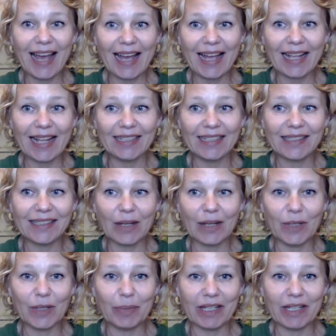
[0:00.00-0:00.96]
And
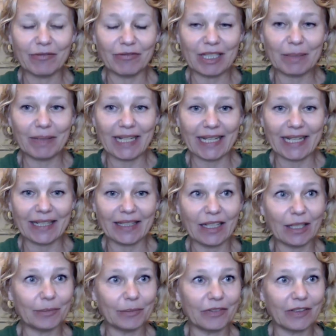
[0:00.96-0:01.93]
there will be a
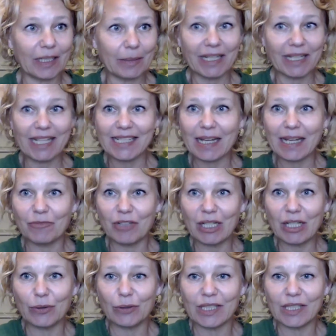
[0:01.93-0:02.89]
replay, hopefully, because I'm
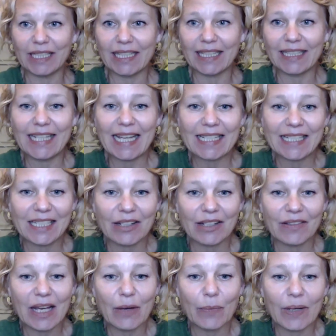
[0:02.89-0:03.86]
recording it. Yes,
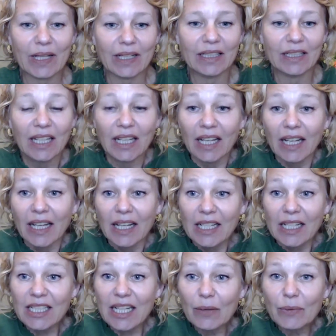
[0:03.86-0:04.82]
so there will.
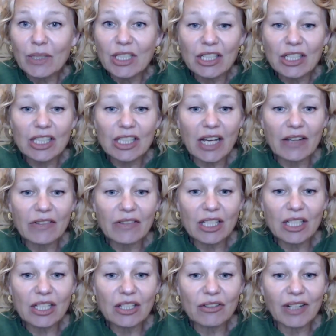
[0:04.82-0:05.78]
Shall we just dive
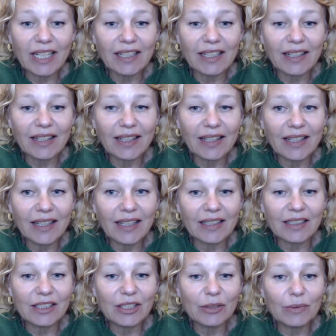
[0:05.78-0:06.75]
straight
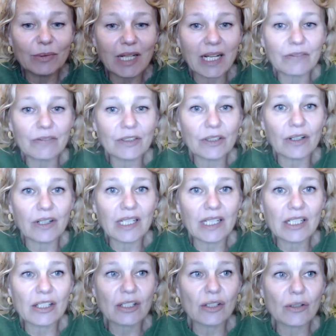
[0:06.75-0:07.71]
into what I've got
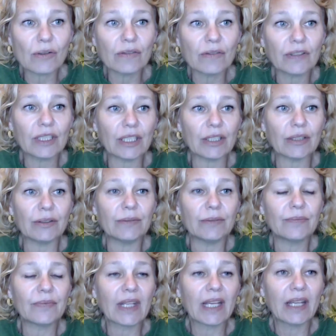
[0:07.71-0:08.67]
in store for
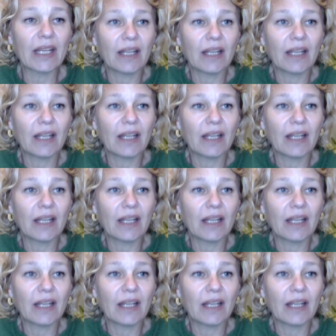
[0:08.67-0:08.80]
you?